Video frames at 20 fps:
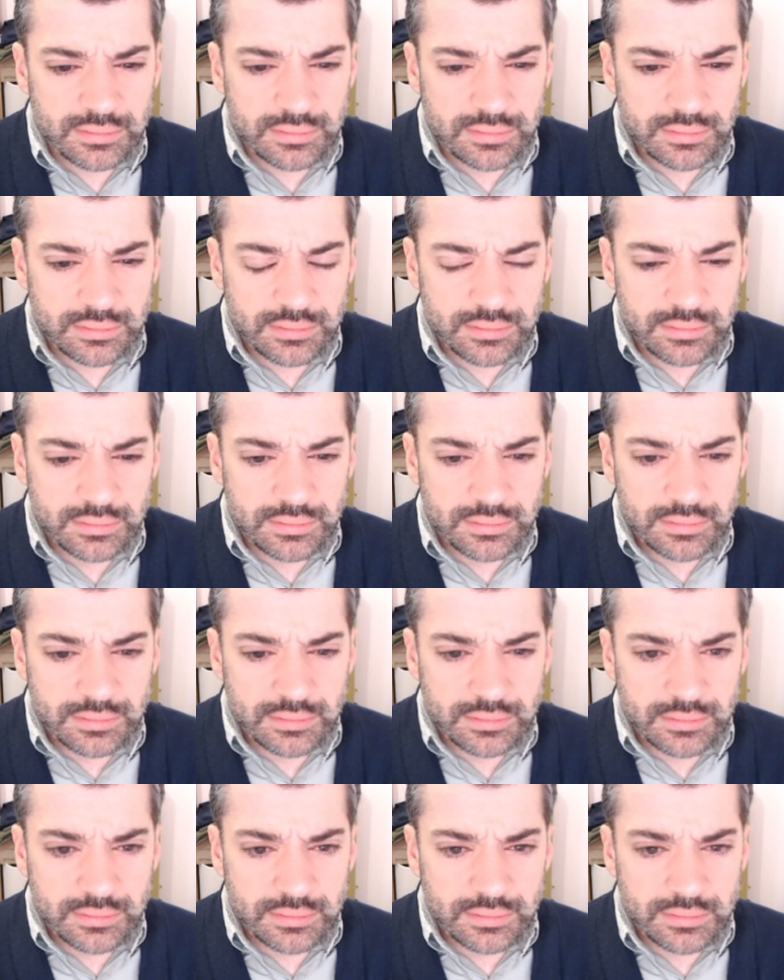
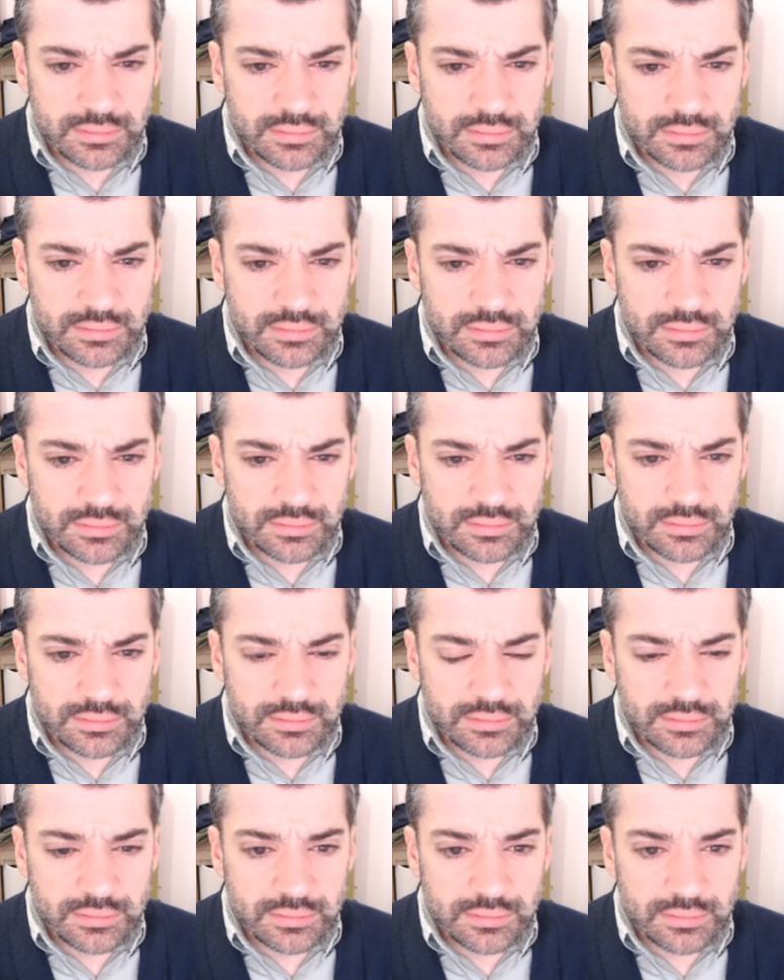
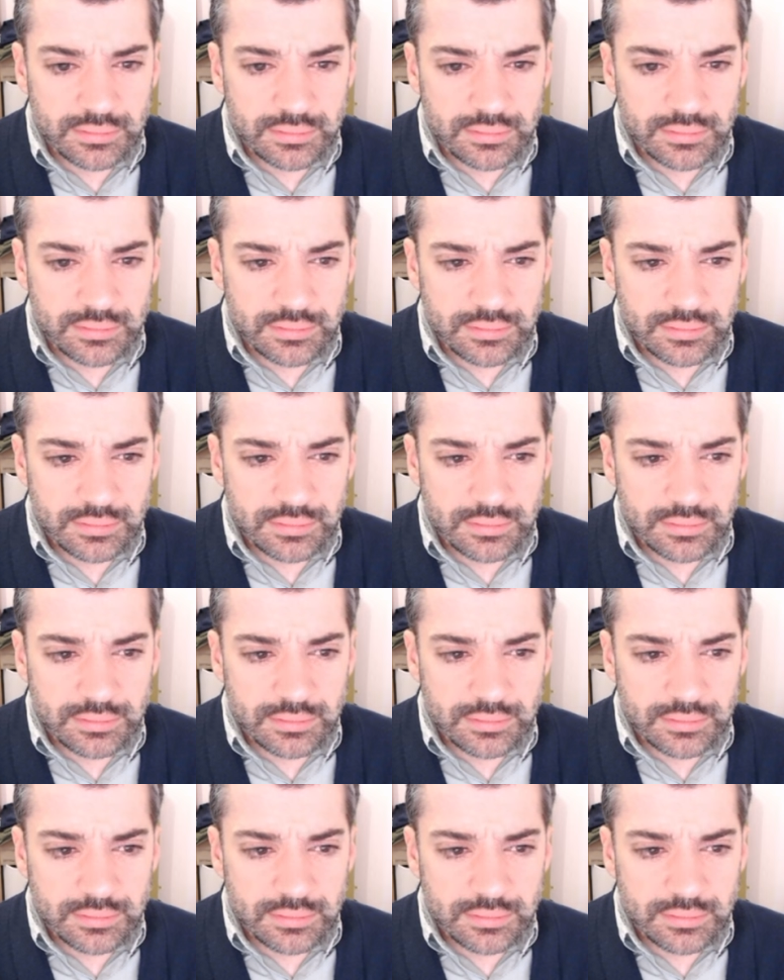(no one is talking)